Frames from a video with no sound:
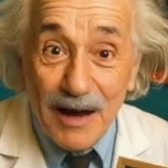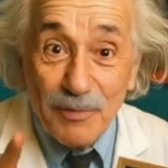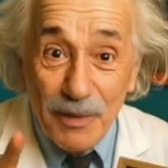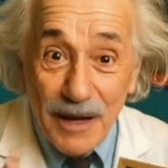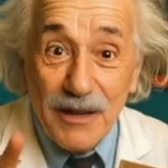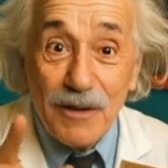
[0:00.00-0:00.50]
I'll
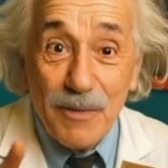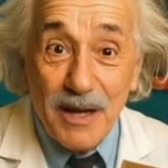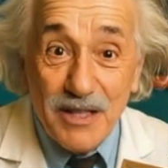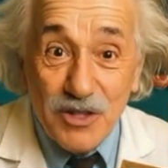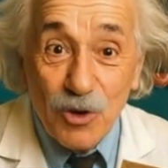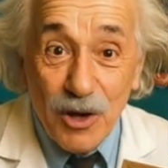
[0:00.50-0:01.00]
pick the
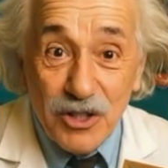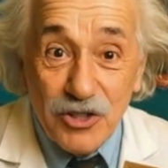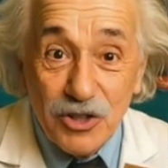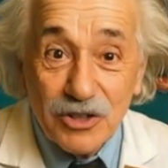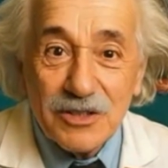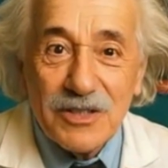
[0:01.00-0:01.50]
best
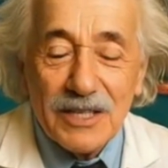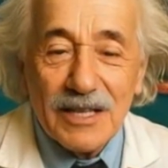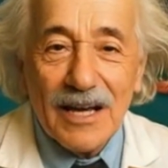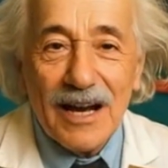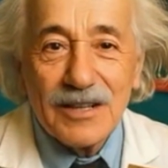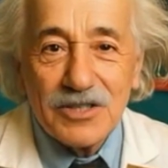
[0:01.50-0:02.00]
questions and
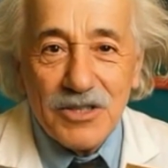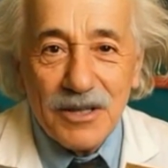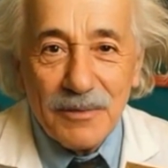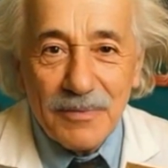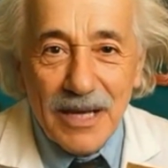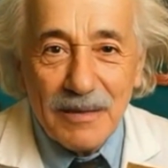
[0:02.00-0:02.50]
answer
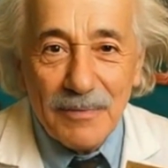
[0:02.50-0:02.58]
them in